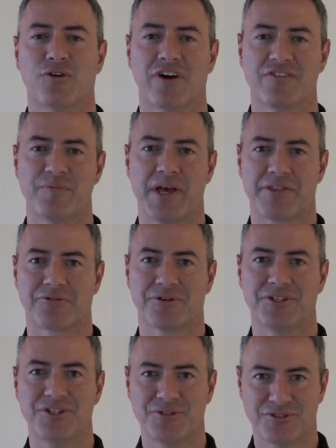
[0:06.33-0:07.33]
who I've met
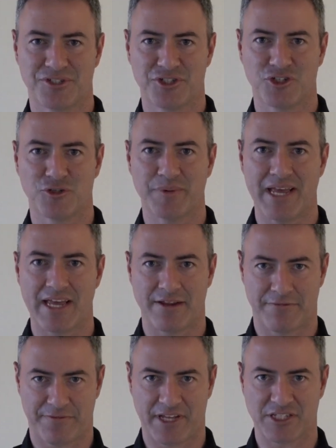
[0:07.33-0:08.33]
through YouTube
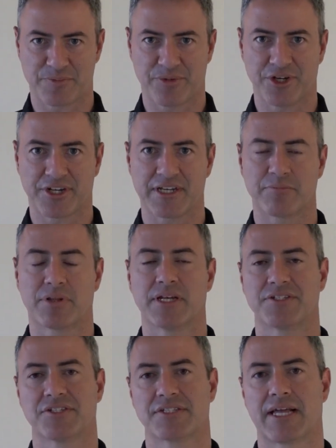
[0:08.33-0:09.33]
and Facebook and
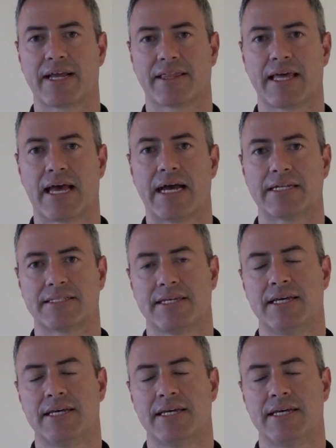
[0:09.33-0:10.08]
places like that.